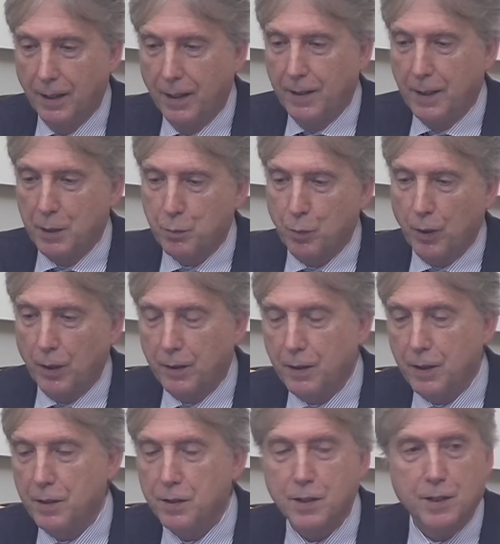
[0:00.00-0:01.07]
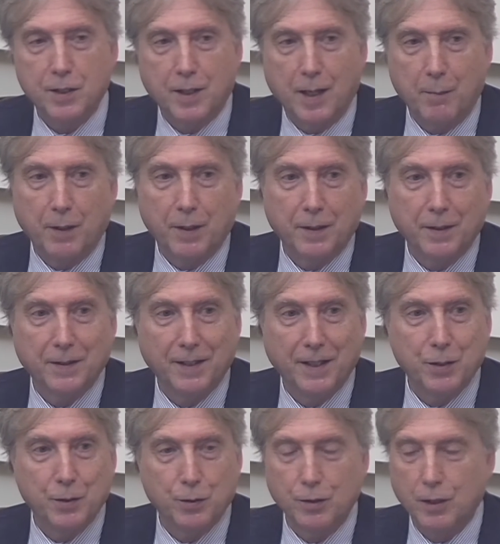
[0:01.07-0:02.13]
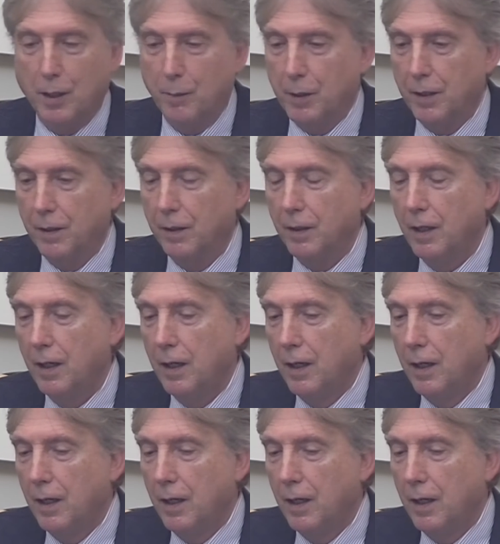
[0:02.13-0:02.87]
And that's where the systemic issues come in.